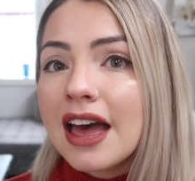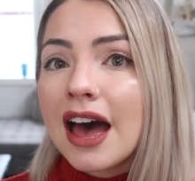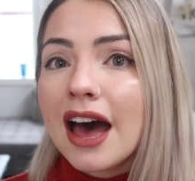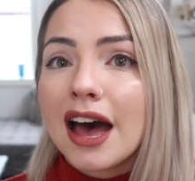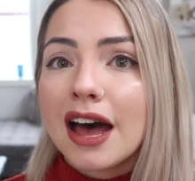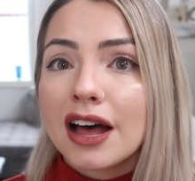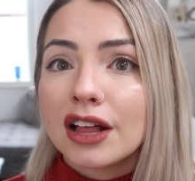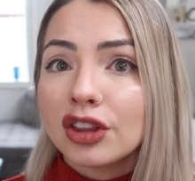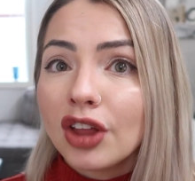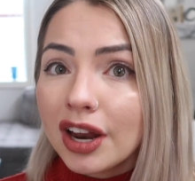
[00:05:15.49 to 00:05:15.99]

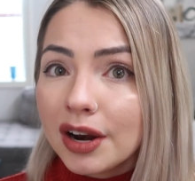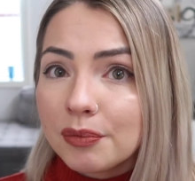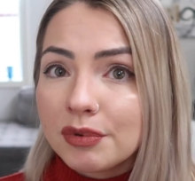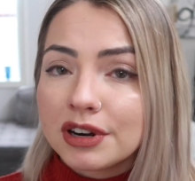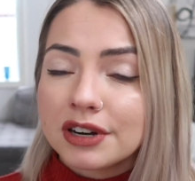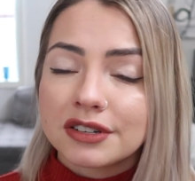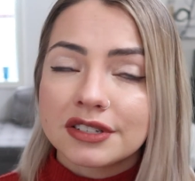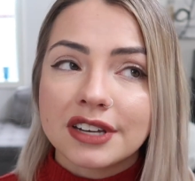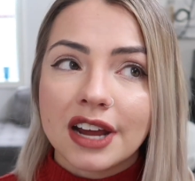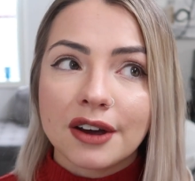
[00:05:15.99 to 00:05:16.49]
A lot of
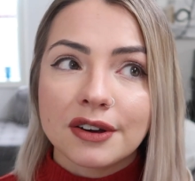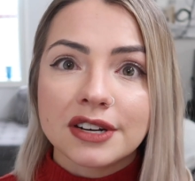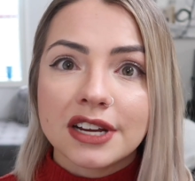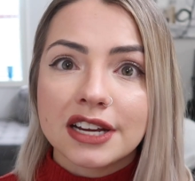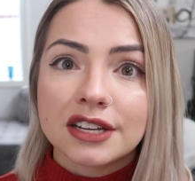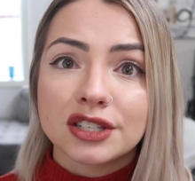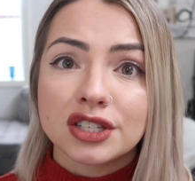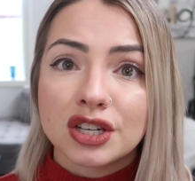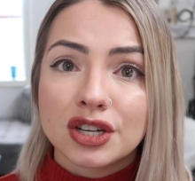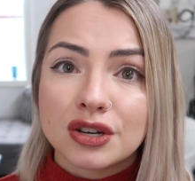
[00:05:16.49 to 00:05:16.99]
breeders
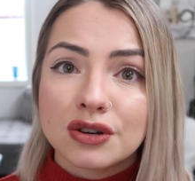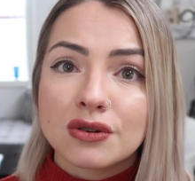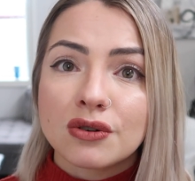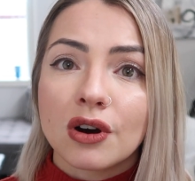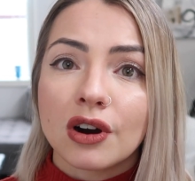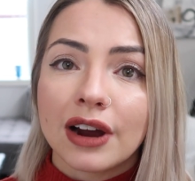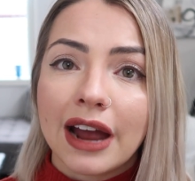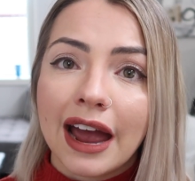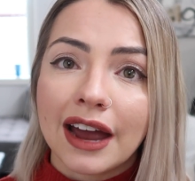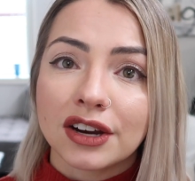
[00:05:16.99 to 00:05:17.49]
nowadays too
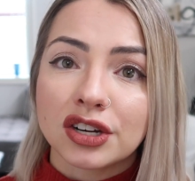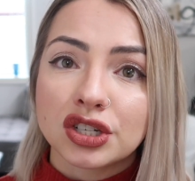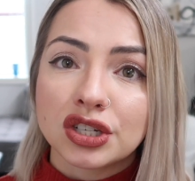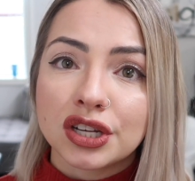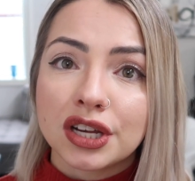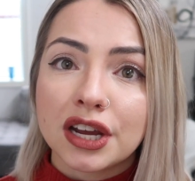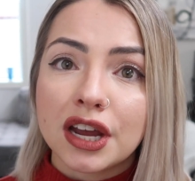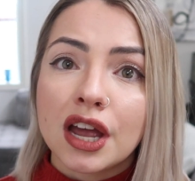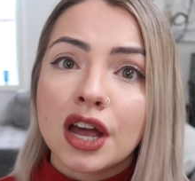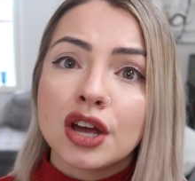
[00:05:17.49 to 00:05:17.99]
are
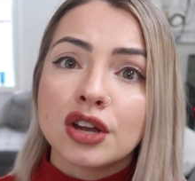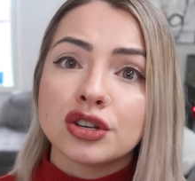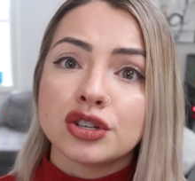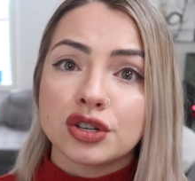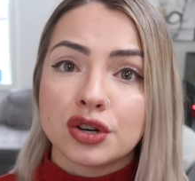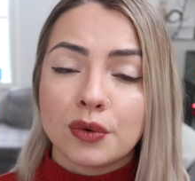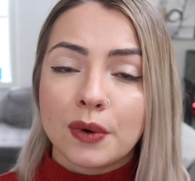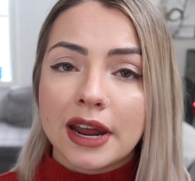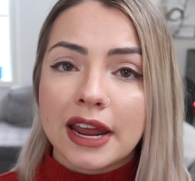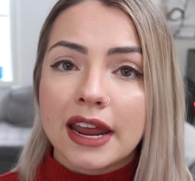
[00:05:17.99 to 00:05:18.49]
actually
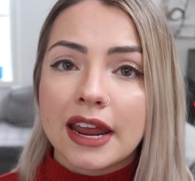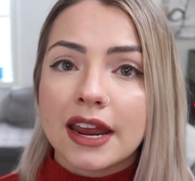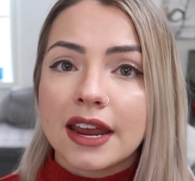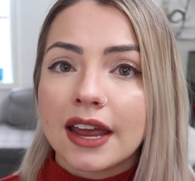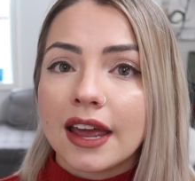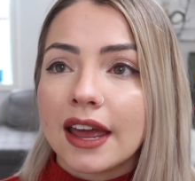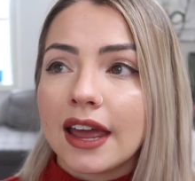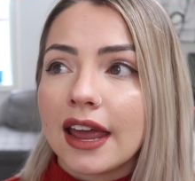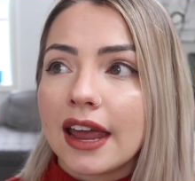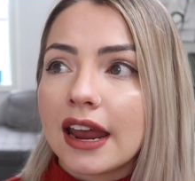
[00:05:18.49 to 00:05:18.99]

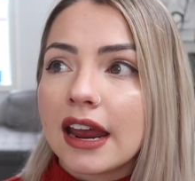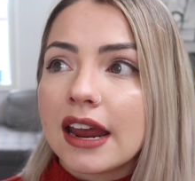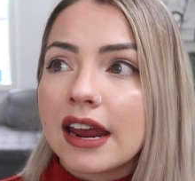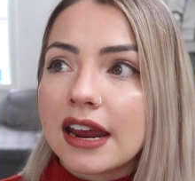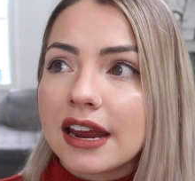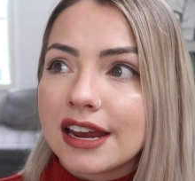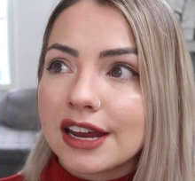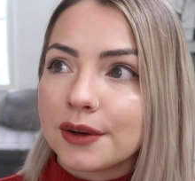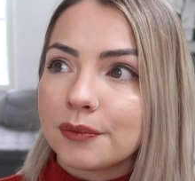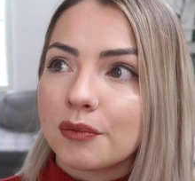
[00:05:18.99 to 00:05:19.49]
doing
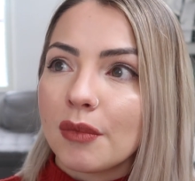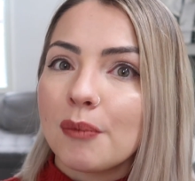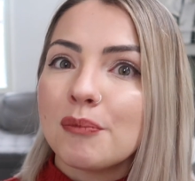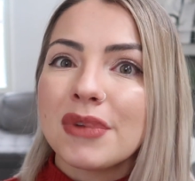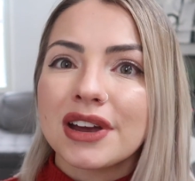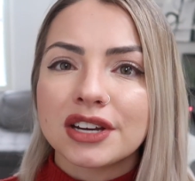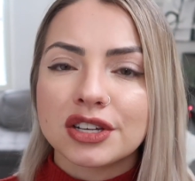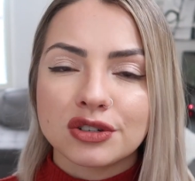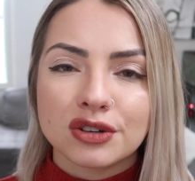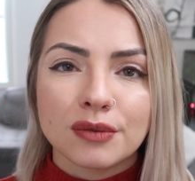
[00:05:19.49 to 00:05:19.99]
a
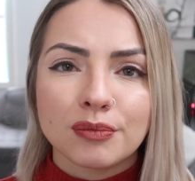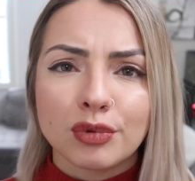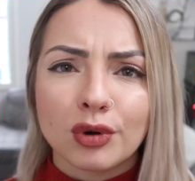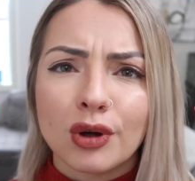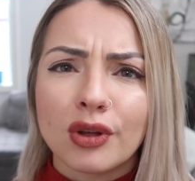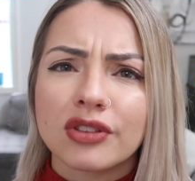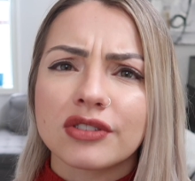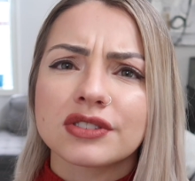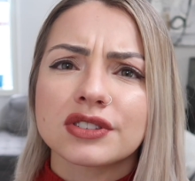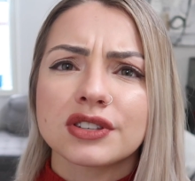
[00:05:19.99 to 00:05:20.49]
mixture of
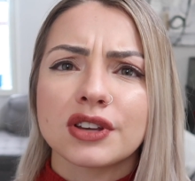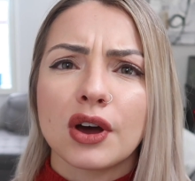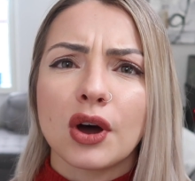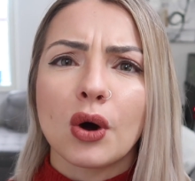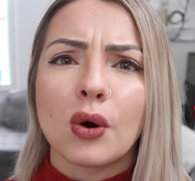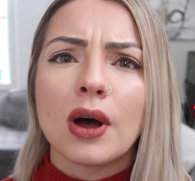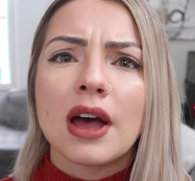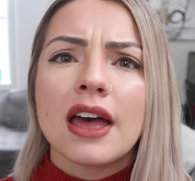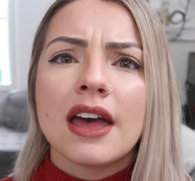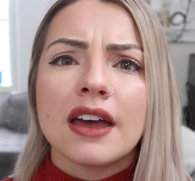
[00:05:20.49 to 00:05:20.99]
both.
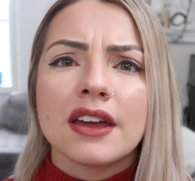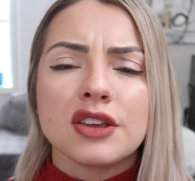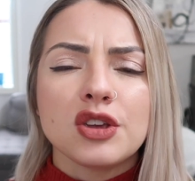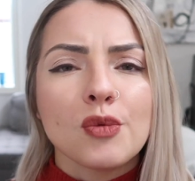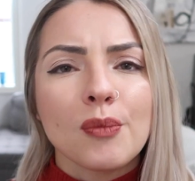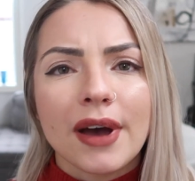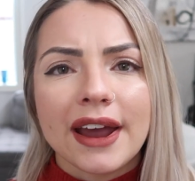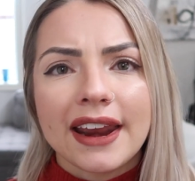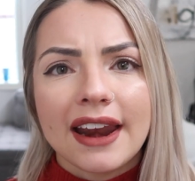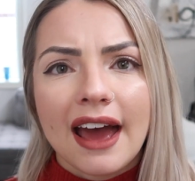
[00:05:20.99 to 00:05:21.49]
So you
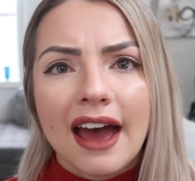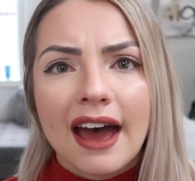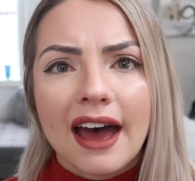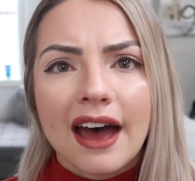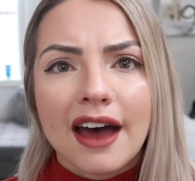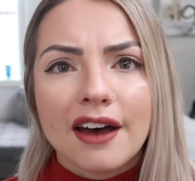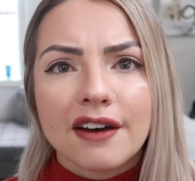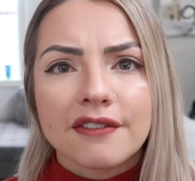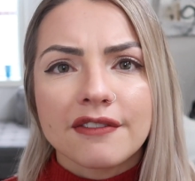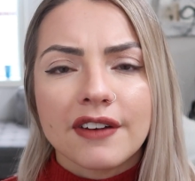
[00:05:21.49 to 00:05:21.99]
might
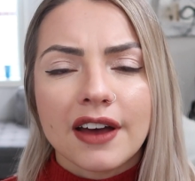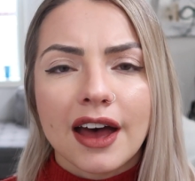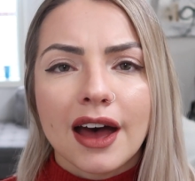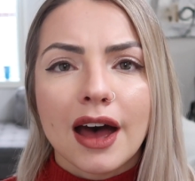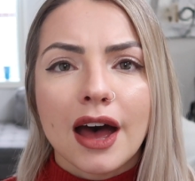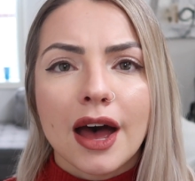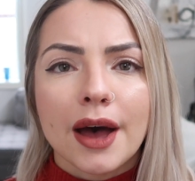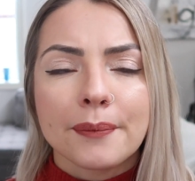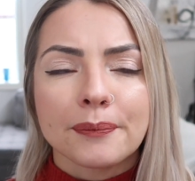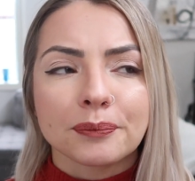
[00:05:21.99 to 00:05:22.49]

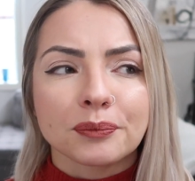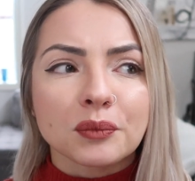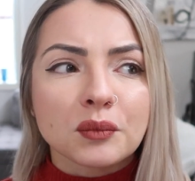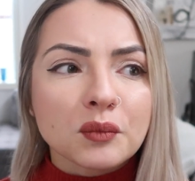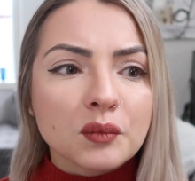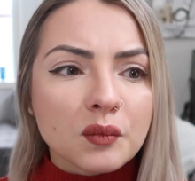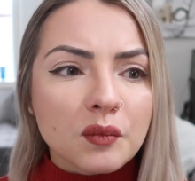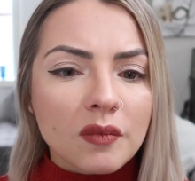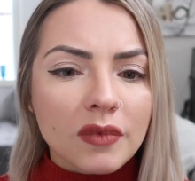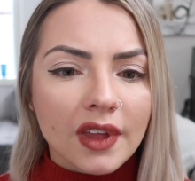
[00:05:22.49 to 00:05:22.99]
have,
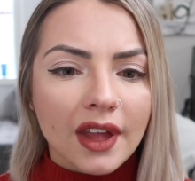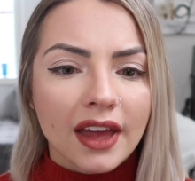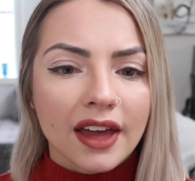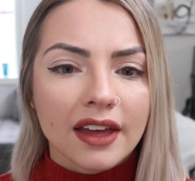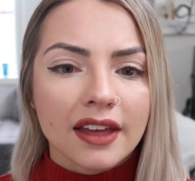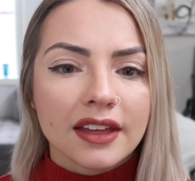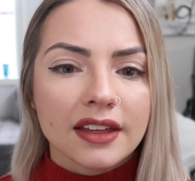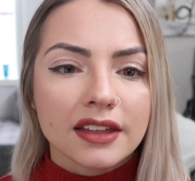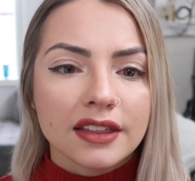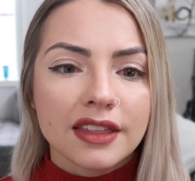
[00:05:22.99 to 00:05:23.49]

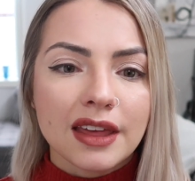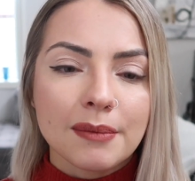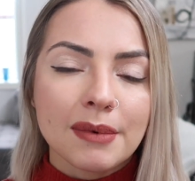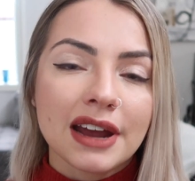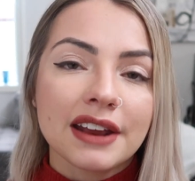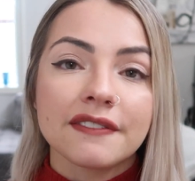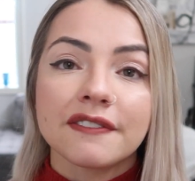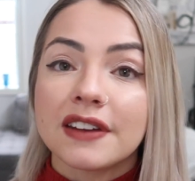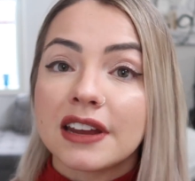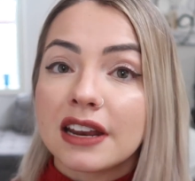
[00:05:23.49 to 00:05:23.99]
they
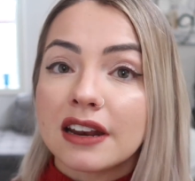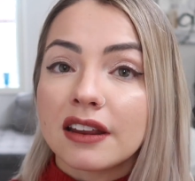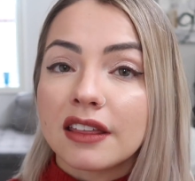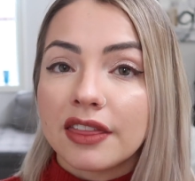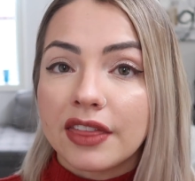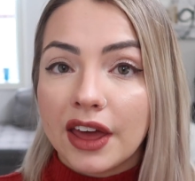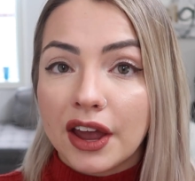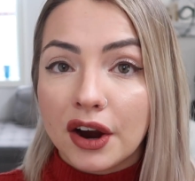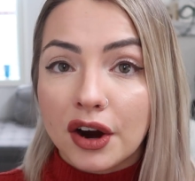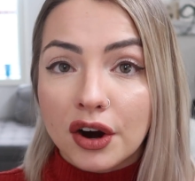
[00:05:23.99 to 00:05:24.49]
might
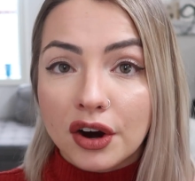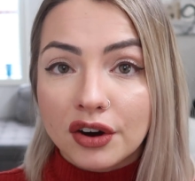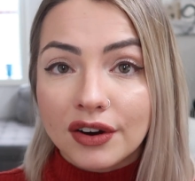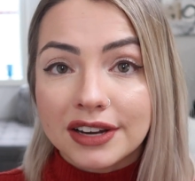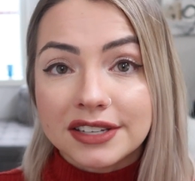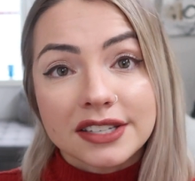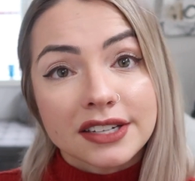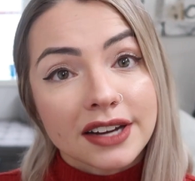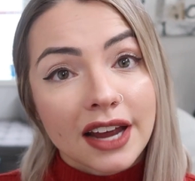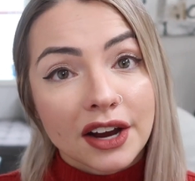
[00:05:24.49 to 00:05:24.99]
feed their
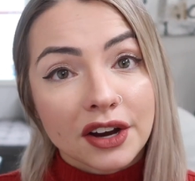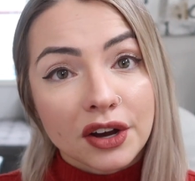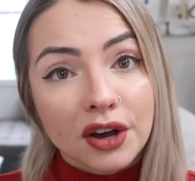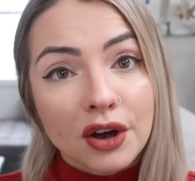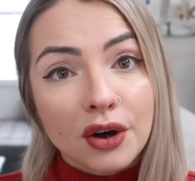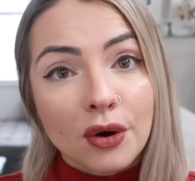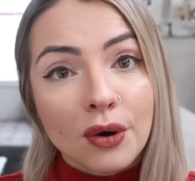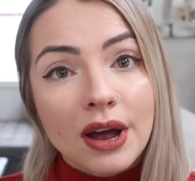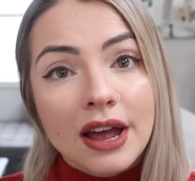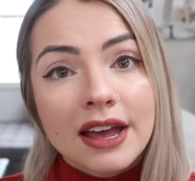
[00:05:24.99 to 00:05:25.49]
crested
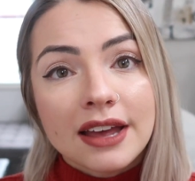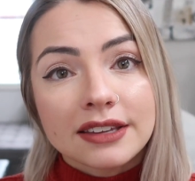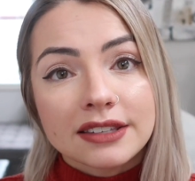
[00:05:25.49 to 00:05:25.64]
gecko